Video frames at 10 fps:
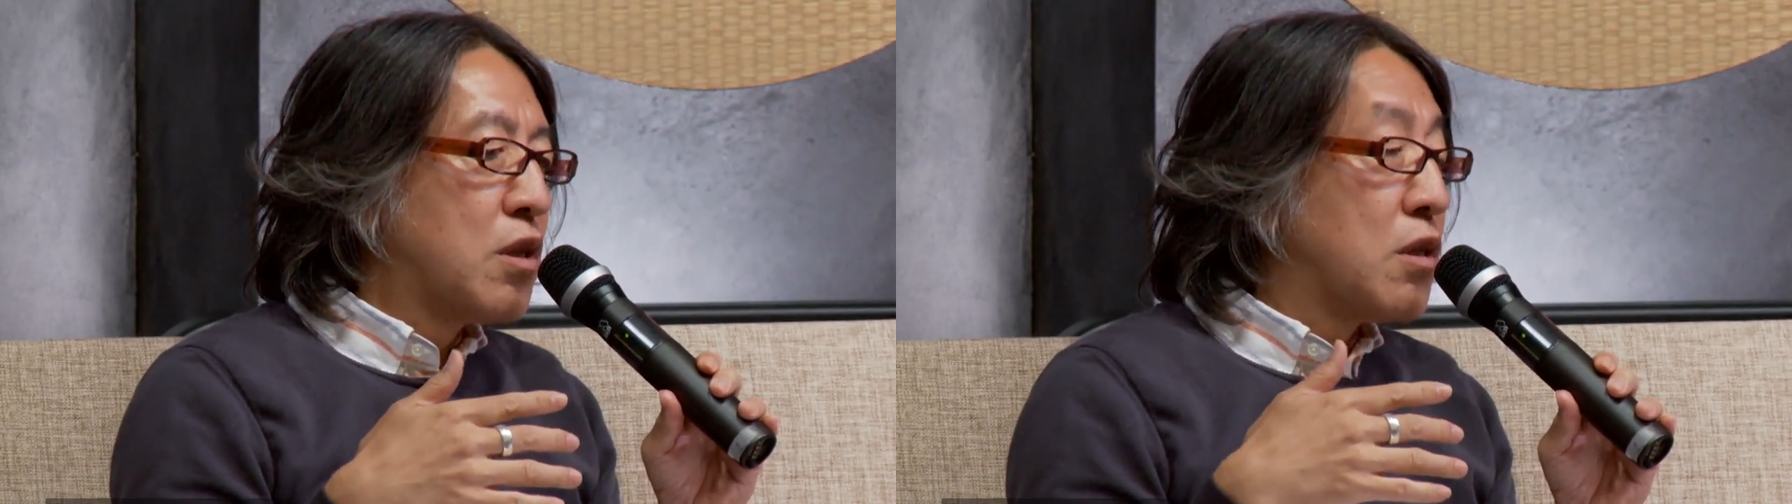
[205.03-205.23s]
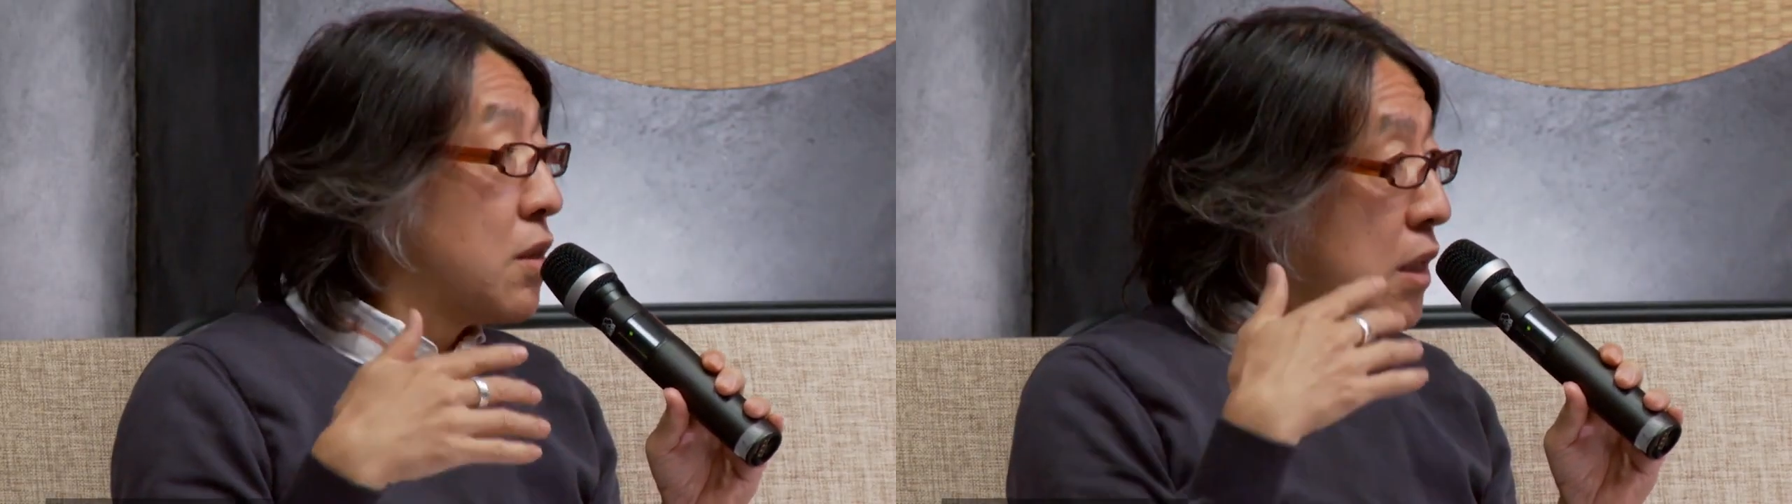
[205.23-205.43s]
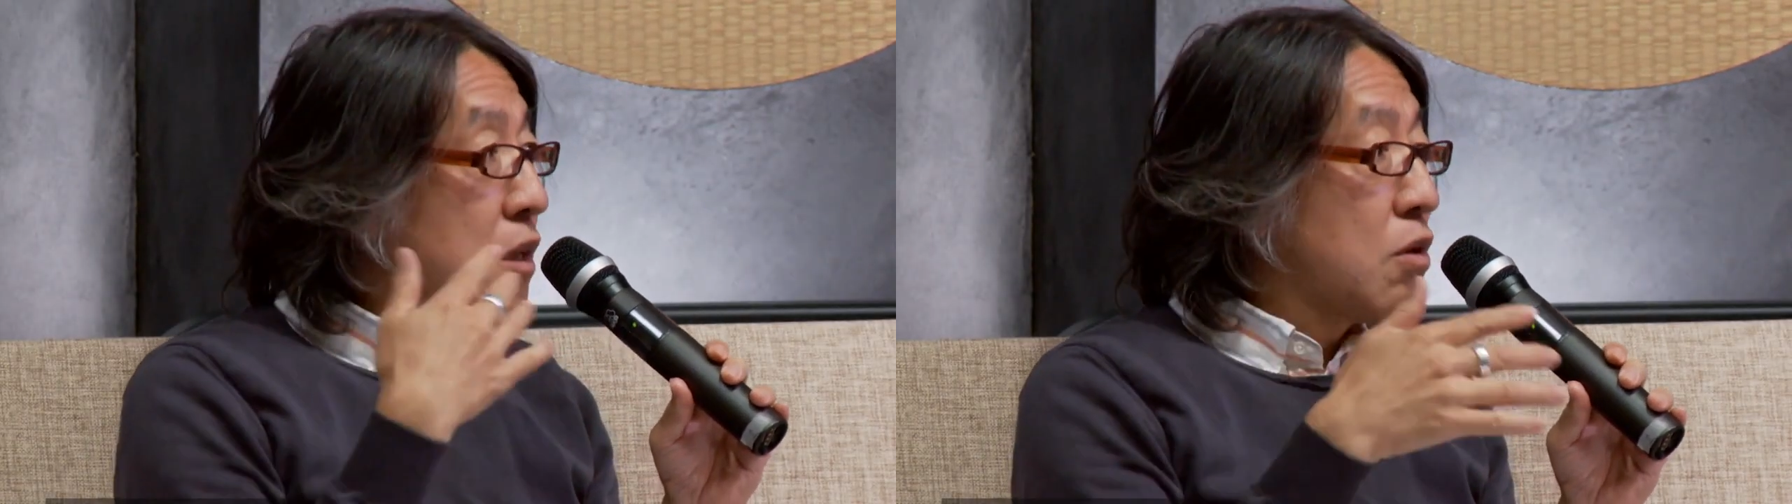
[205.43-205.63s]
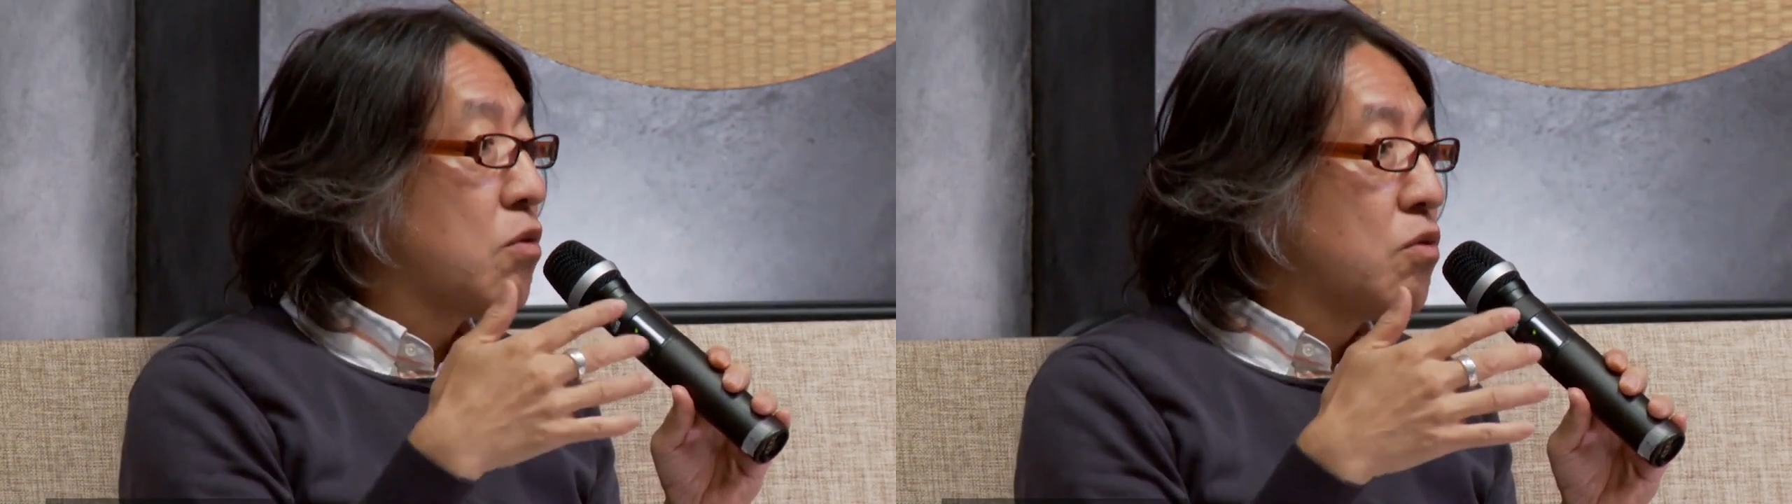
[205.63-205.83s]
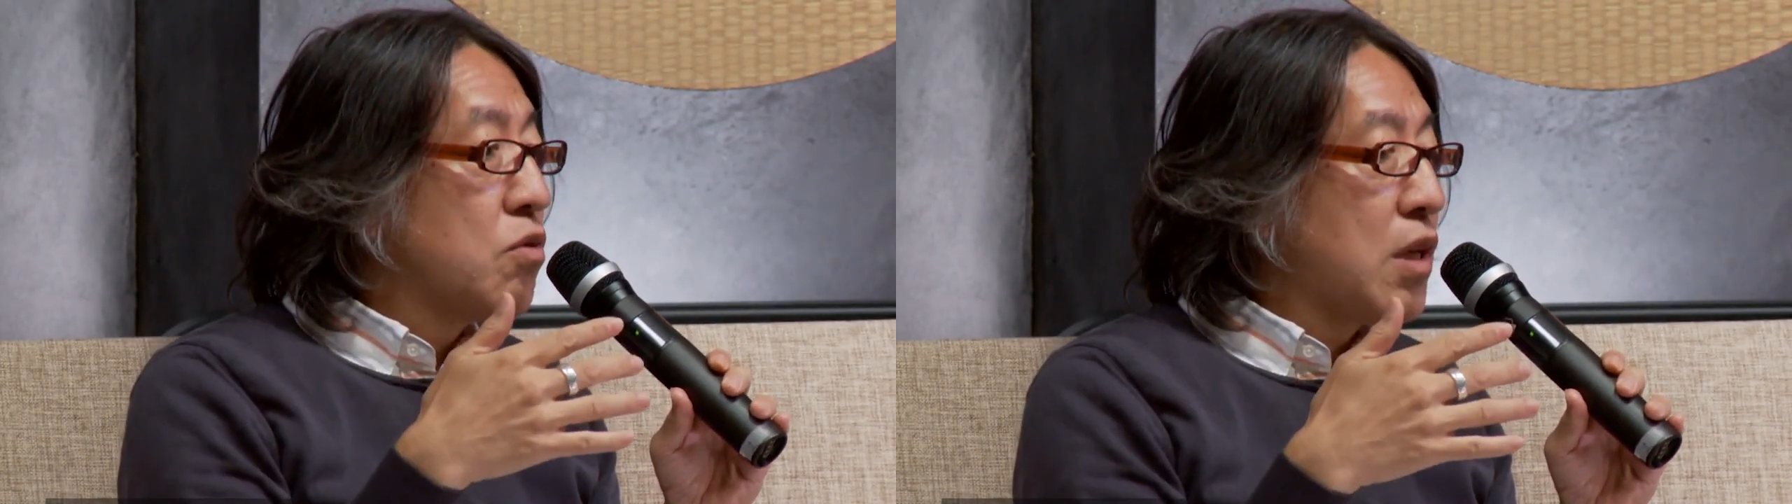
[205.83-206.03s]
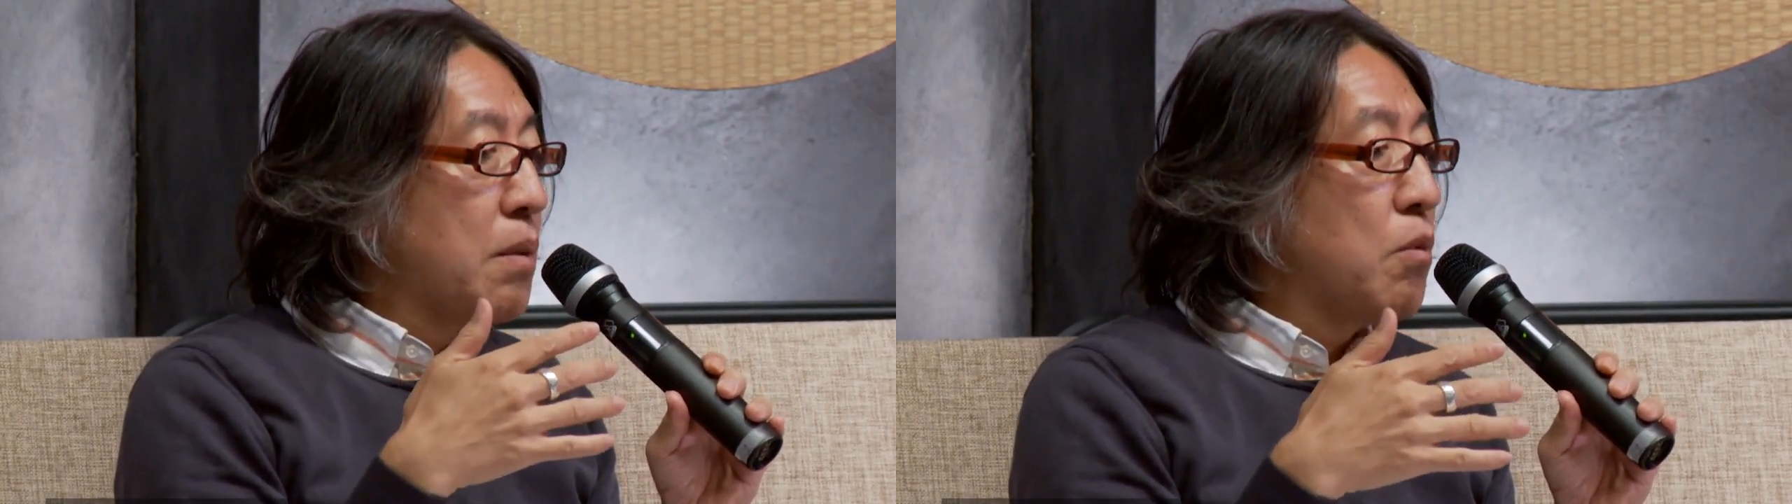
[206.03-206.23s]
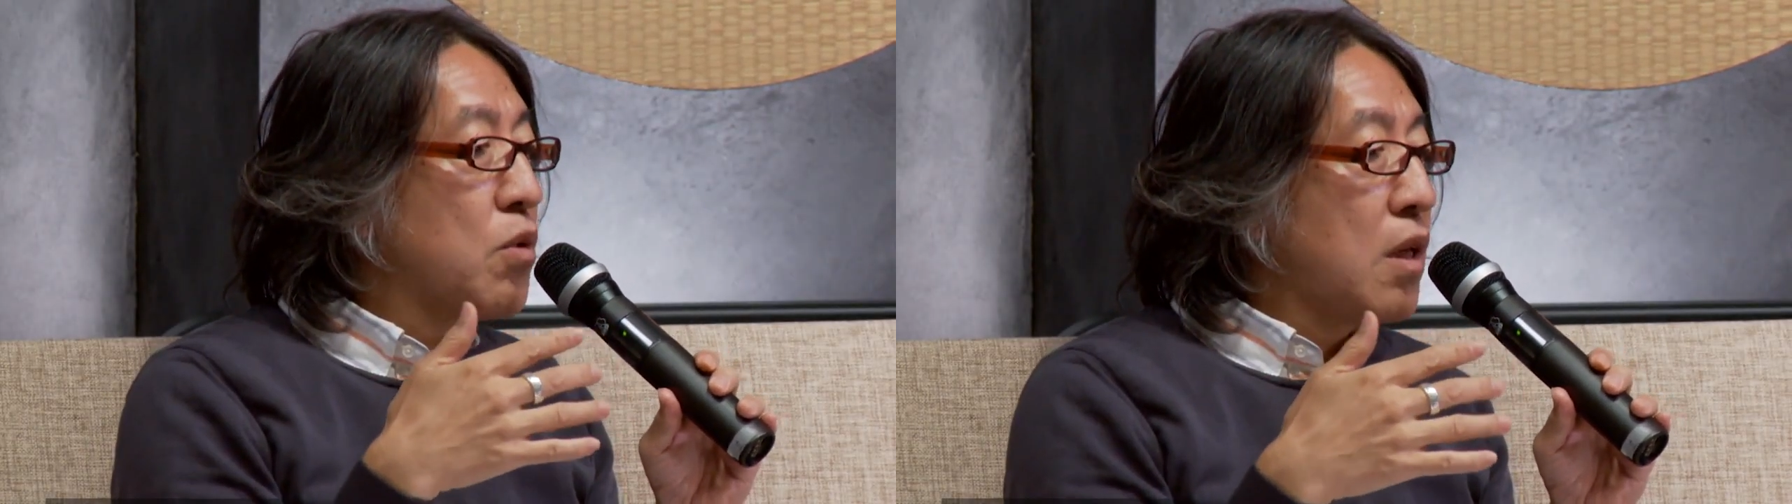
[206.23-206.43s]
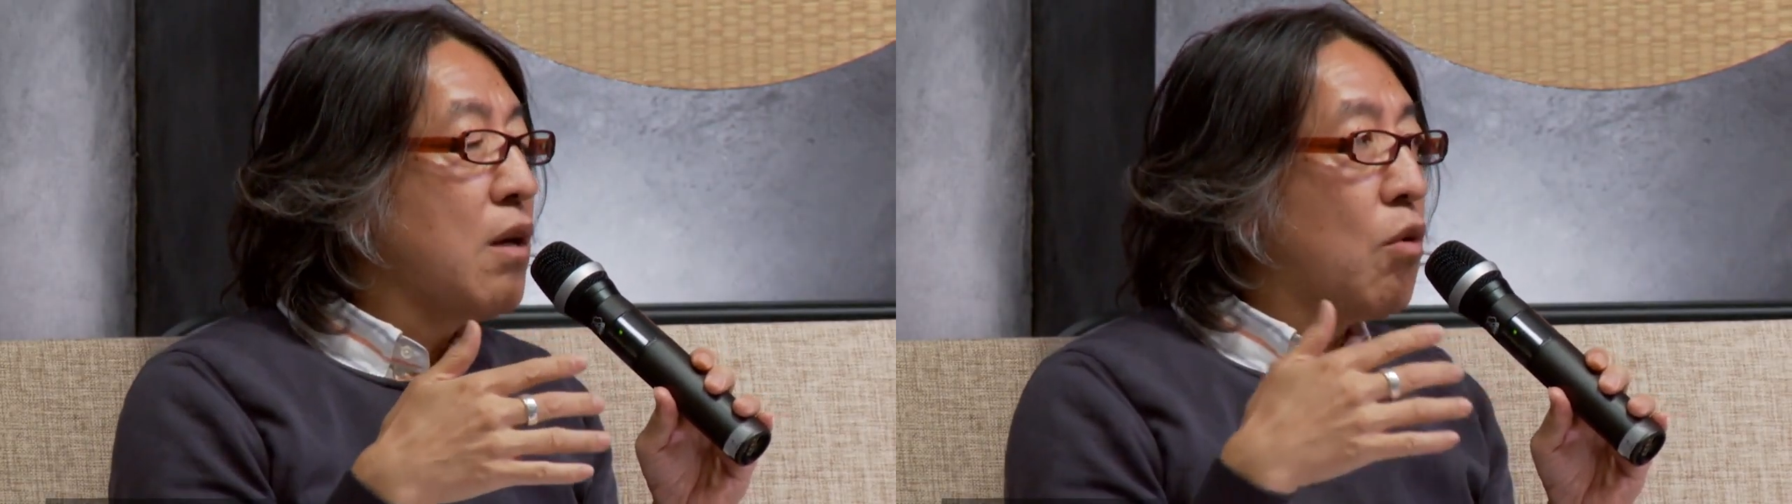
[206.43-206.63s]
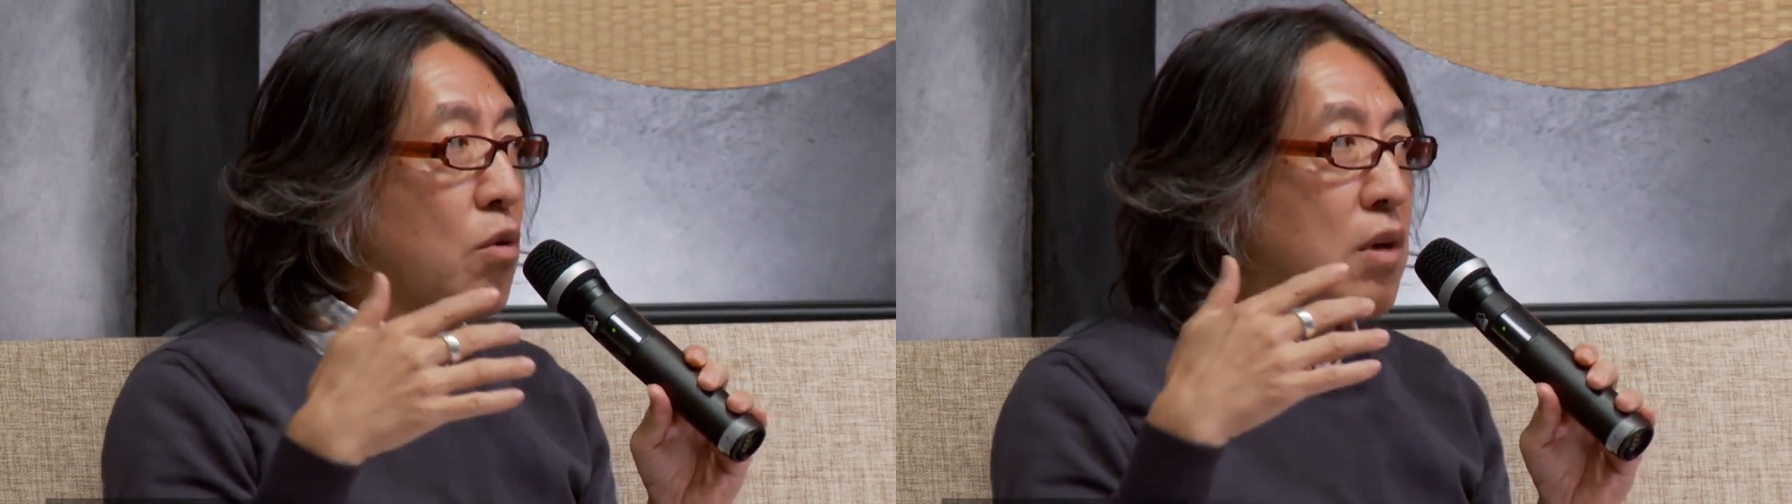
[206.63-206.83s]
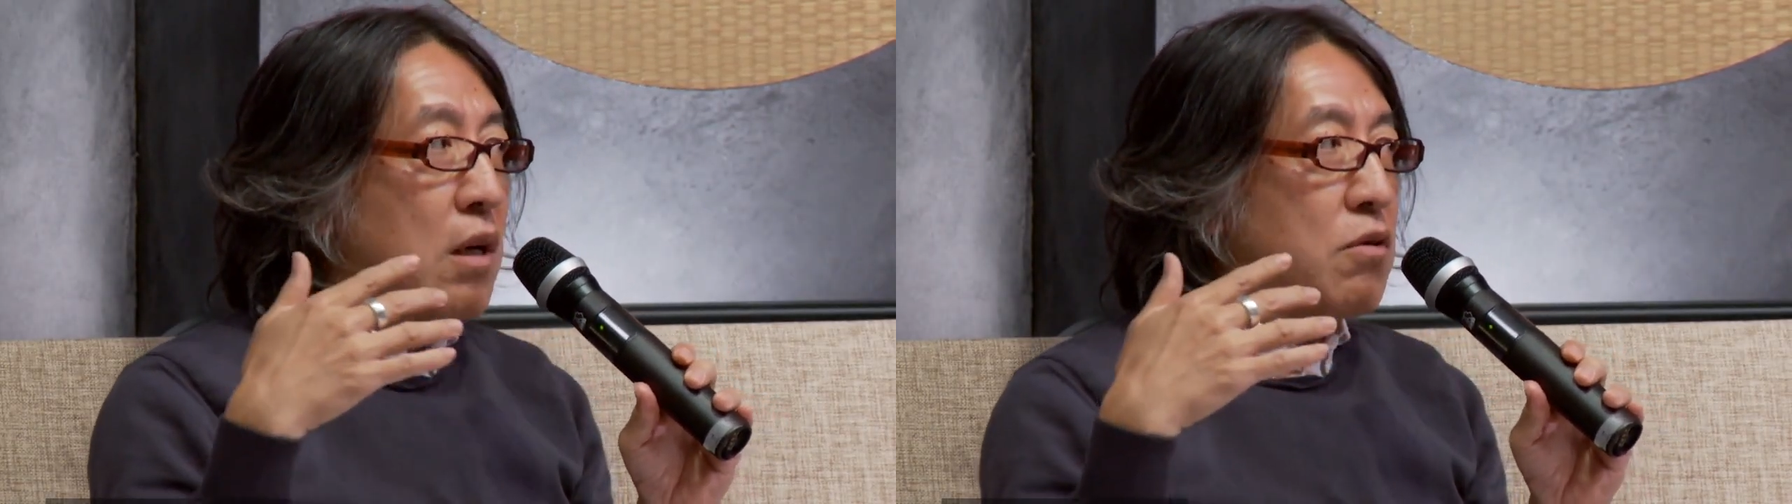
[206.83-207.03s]
and other classical pieces from
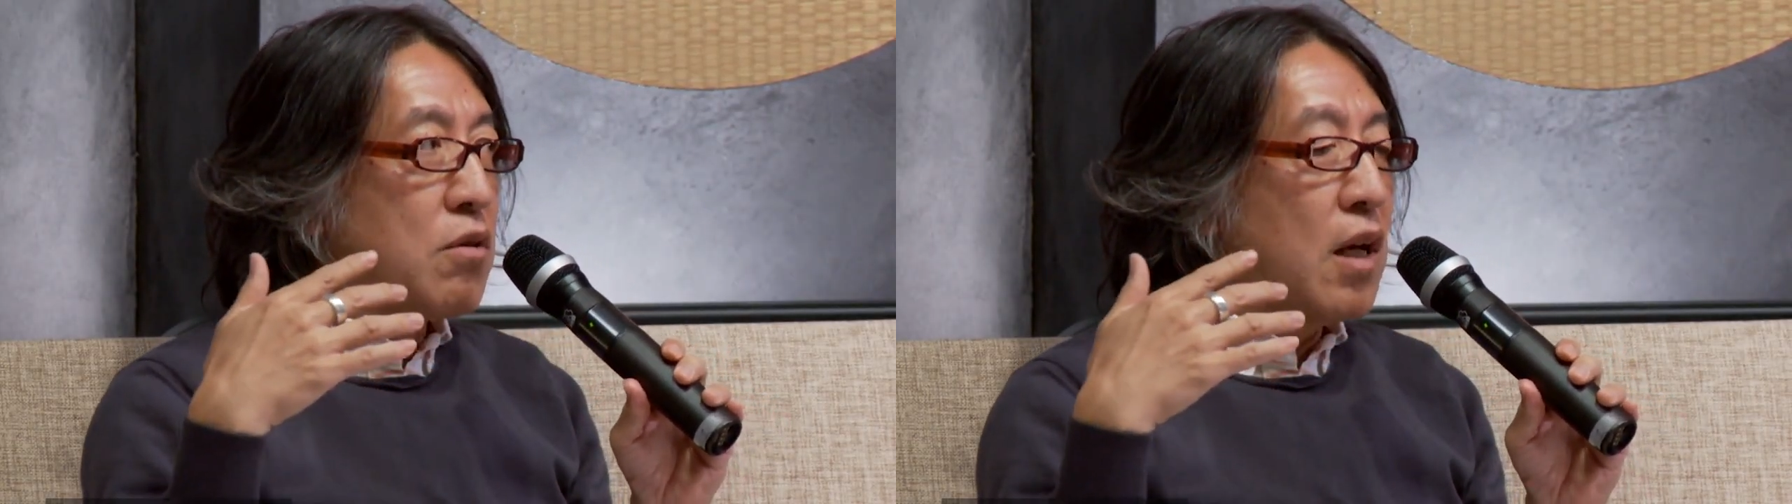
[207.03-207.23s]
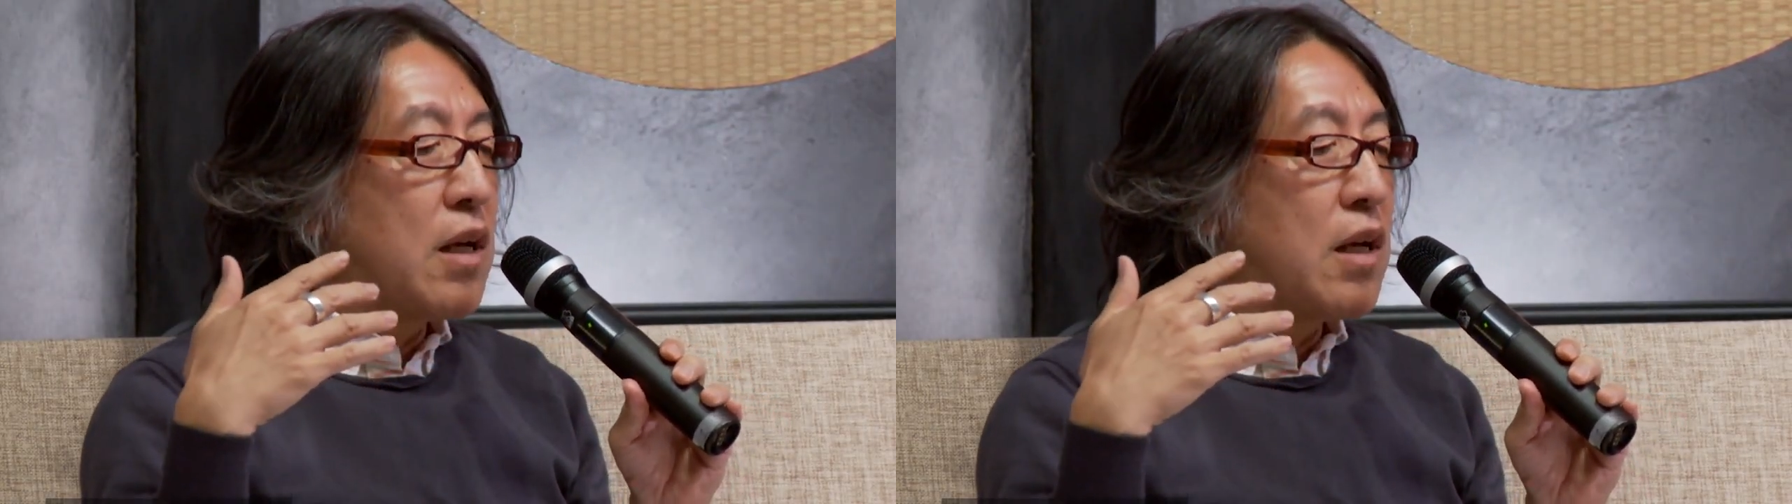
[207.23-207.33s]
Bach and